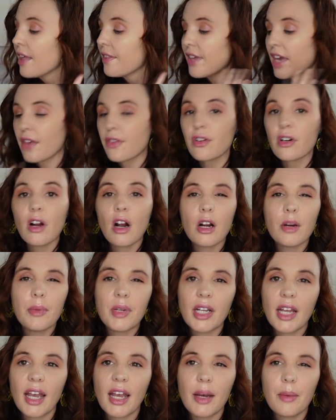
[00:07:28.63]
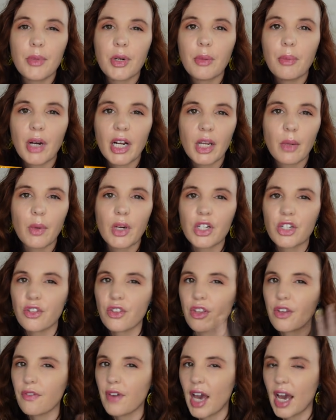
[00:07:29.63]
the other Arm & Hammer body wash
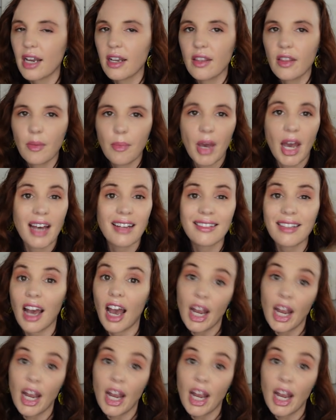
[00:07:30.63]
that they've had in the past,